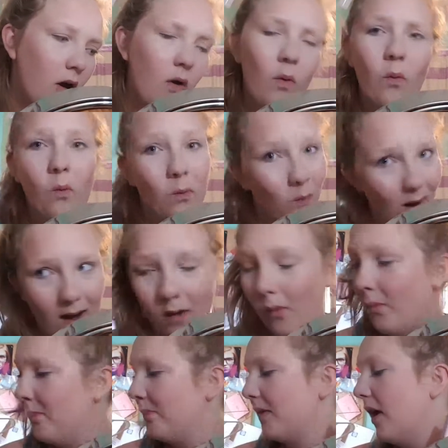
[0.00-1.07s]
Whoa.
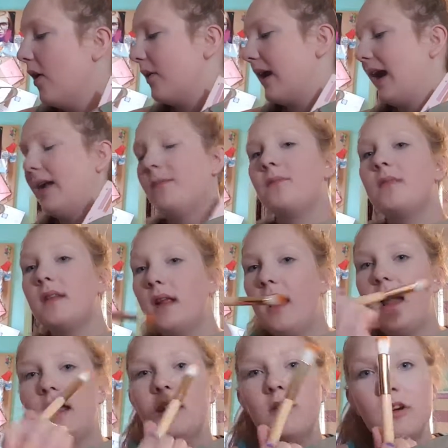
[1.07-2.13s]
Okay.
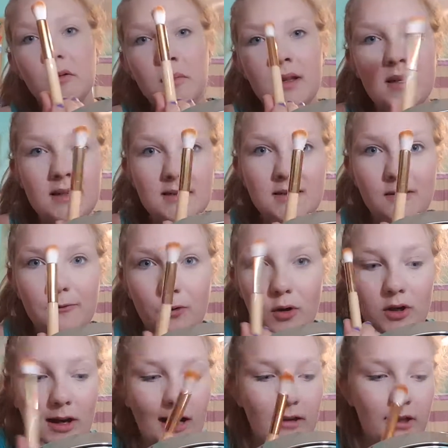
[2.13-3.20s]
Highly recommend this for
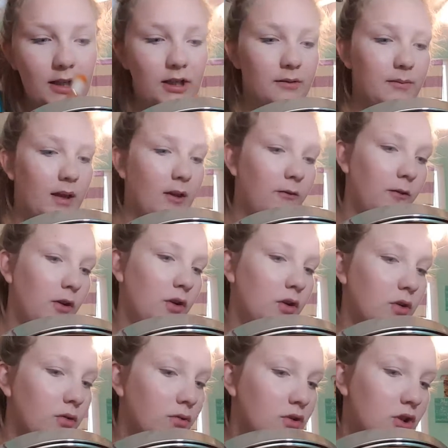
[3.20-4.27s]
your highlighter if
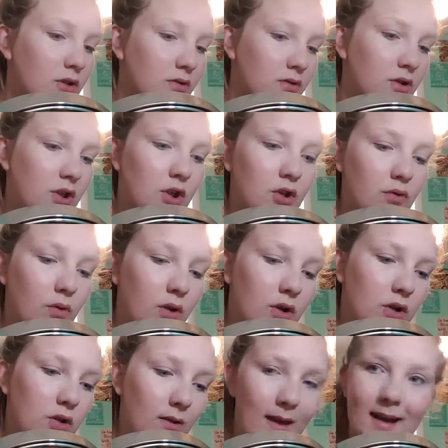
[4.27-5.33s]
you choose to
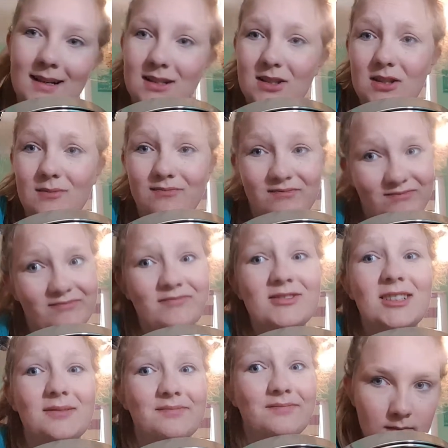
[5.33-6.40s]
do that.
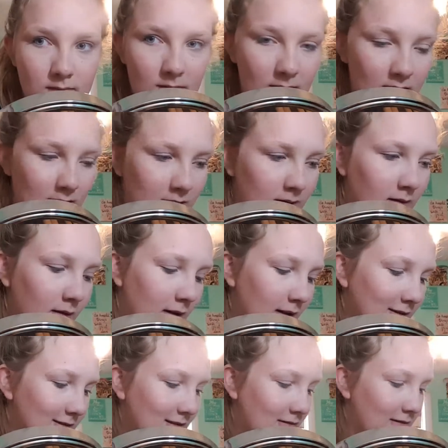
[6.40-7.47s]
Oh
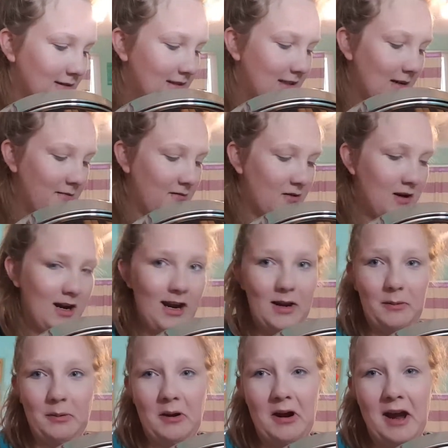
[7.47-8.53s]
gosh, now it's time for
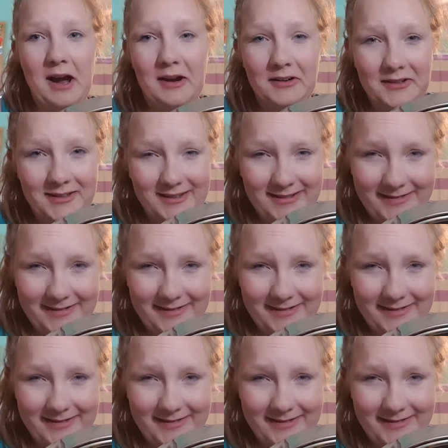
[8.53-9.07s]
eyebrows.